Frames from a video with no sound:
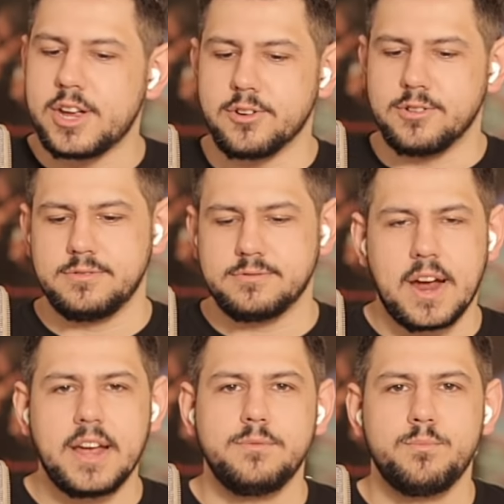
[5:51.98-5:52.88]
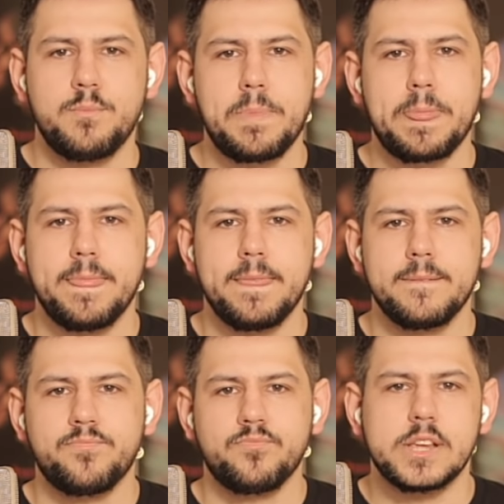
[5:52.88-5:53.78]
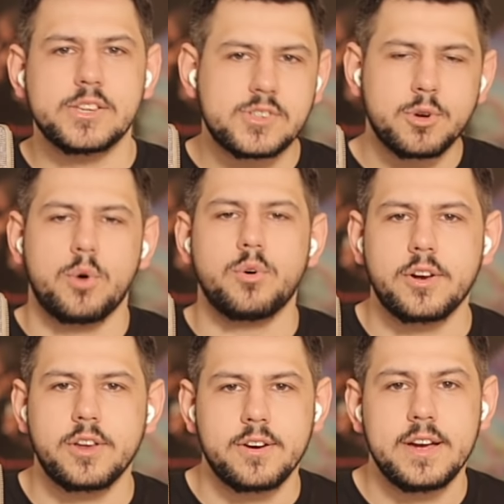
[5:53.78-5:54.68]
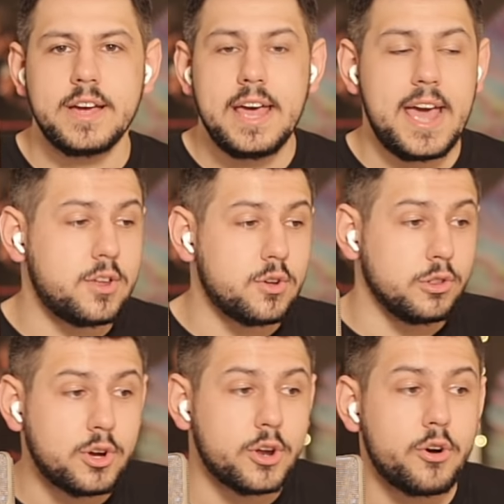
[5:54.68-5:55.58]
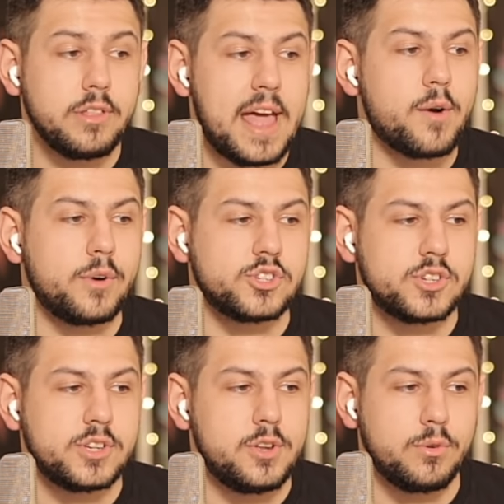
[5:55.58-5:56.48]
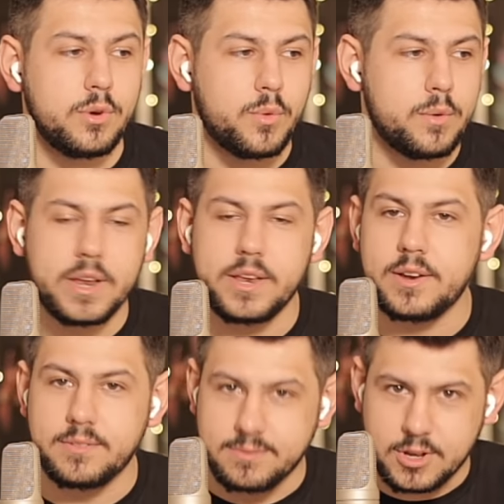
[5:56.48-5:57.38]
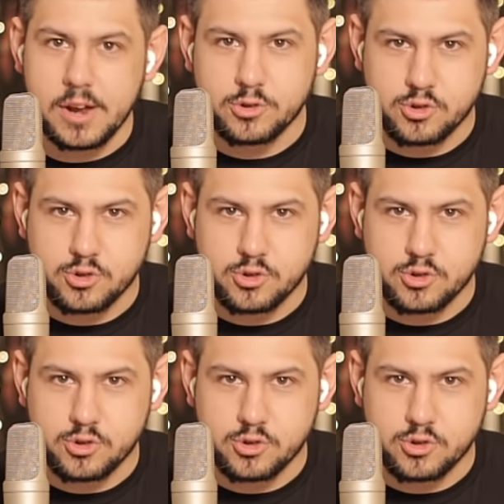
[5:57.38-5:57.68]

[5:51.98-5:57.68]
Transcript: here, right? There's something going on here. And you look at her language. You know, when Donald